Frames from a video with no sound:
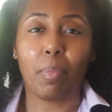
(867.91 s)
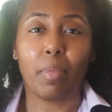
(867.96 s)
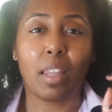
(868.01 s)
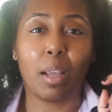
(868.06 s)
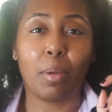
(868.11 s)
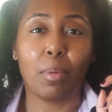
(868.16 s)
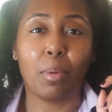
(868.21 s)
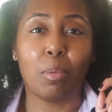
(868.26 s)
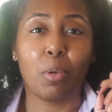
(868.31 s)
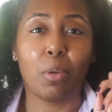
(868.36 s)

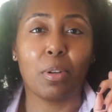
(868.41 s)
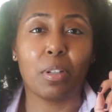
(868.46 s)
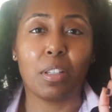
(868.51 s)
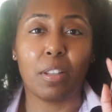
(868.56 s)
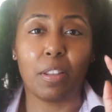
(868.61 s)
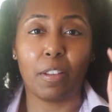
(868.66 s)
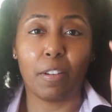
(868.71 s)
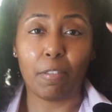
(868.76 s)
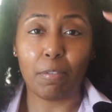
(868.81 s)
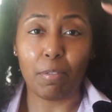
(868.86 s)
They report to
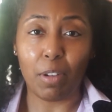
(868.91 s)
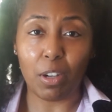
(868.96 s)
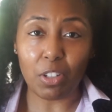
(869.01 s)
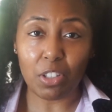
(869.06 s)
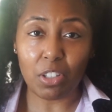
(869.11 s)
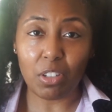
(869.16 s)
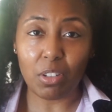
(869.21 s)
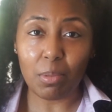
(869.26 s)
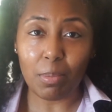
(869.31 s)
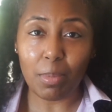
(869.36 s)
their
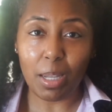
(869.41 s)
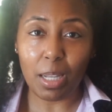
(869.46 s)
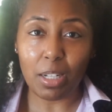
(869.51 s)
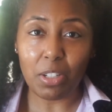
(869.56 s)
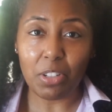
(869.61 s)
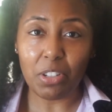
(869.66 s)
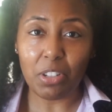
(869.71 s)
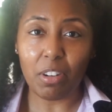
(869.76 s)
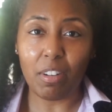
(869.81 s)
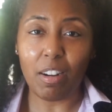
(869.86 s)
functional
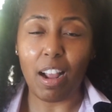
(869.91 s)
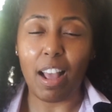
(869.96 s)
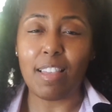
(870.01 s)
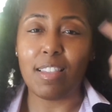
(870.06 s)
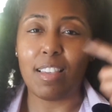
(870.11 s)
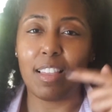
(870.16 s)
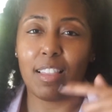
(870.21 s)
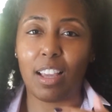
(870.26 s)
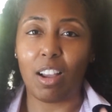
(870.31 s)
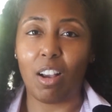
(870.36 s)
manager, and
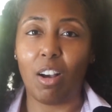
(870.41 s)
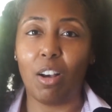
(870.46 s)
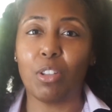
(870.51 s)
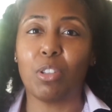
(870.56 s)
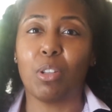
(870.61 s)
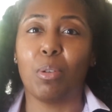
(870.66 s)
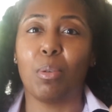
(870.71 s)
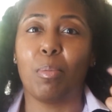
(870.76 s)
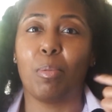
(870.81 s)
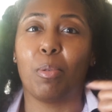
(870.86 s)
then they
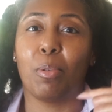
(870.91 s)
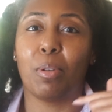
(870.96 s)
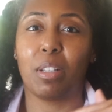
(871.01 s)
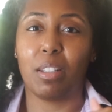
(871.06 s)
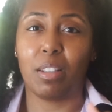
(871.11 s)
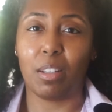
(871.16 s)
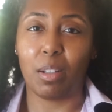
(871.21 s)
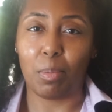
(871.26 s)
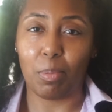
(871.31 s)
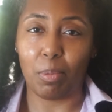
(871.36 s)
also report
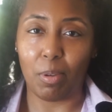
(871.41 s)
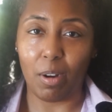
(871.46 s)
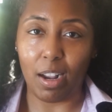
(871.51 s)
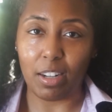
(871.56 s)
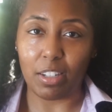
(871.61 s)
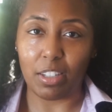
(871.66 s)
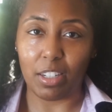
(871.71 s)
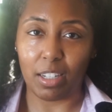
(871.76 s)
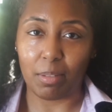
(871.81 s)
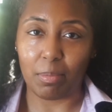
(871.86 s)
to their
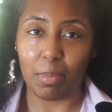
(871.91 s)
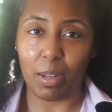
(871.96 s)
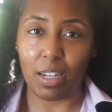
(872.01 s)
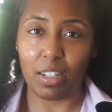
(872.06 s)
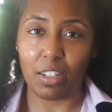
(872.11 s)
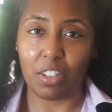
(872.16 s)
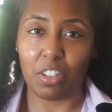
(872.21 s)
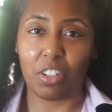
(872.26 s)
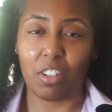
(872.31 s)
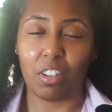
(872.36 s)
project
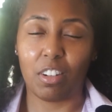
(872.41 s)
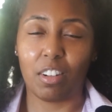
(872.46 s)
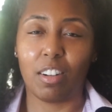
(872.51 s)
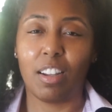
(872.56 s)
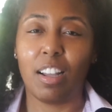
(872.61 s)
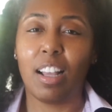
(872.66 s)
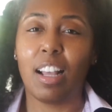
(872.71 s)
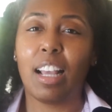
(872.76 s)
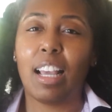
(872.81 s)
manager.